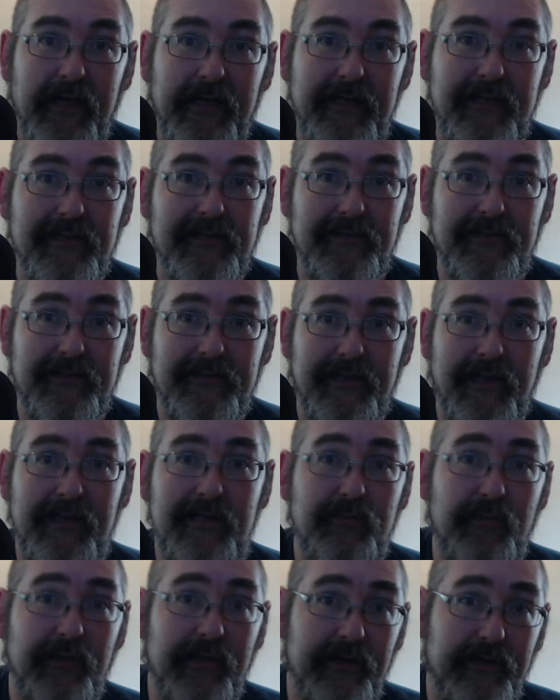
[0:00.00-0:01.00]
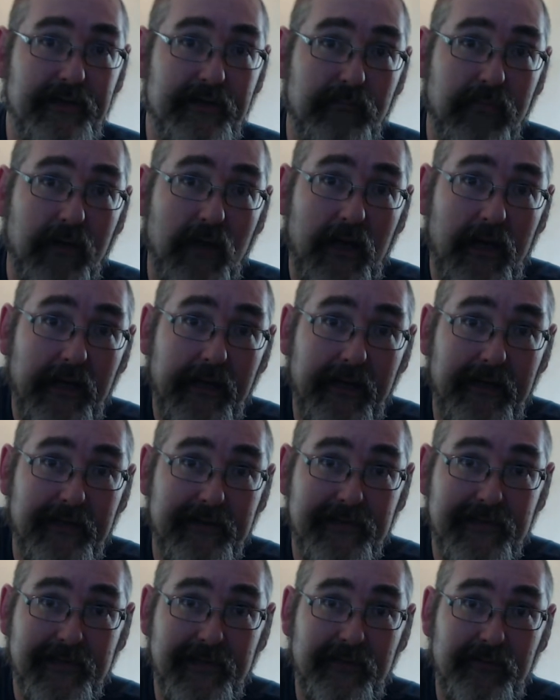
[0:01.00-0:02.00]
as an attenuator to block
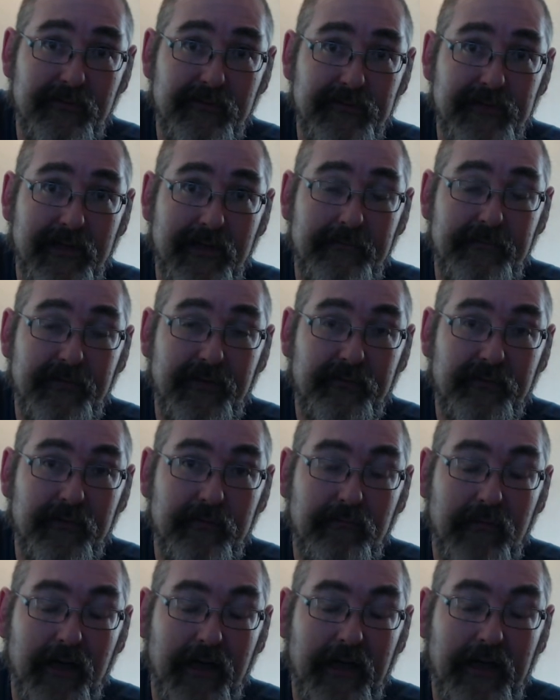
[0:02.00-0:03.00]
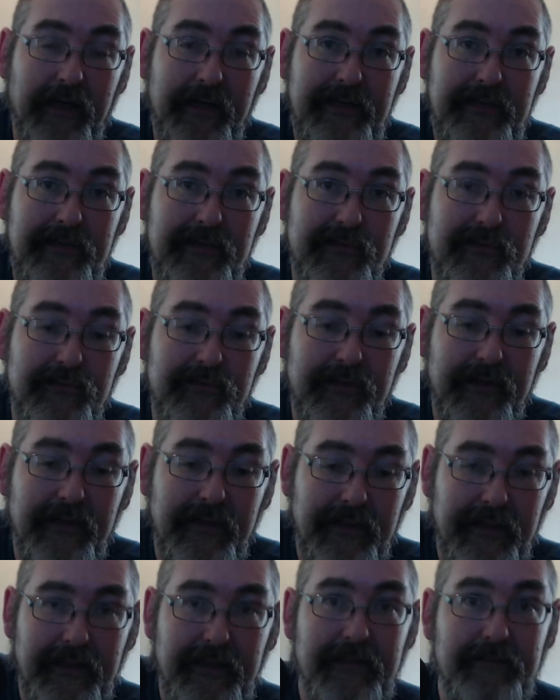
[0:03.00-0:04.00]
out signals coming from behind you,
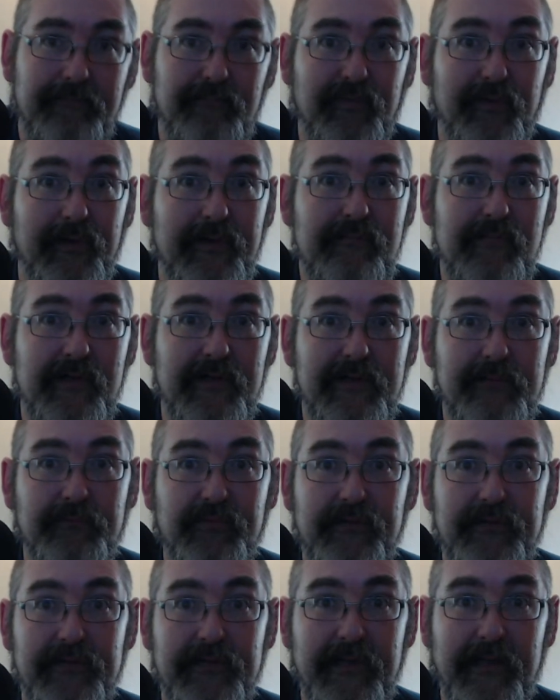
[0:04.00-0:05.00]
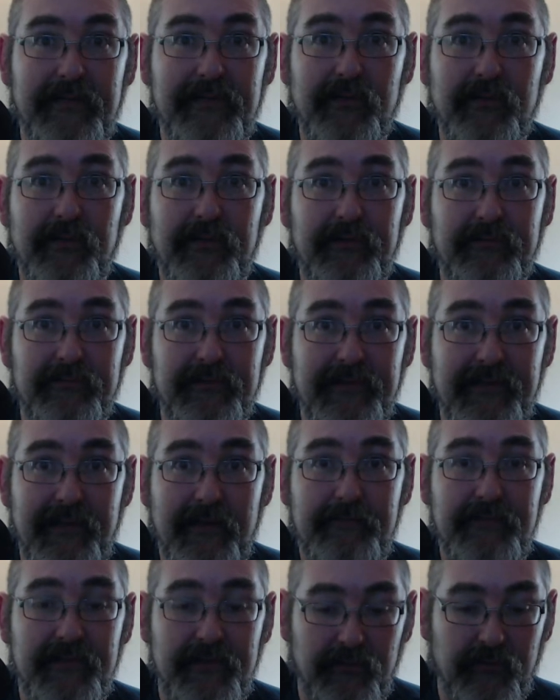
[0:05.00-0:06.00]
pretty much projects all your
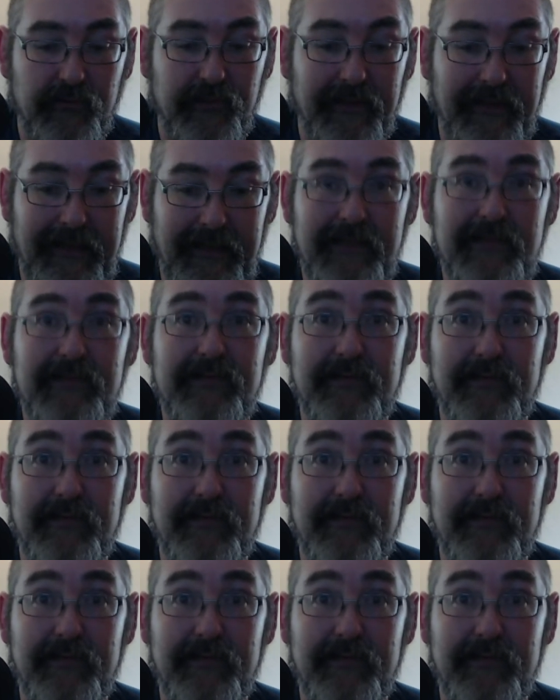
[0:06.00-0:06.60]
reception, or gets the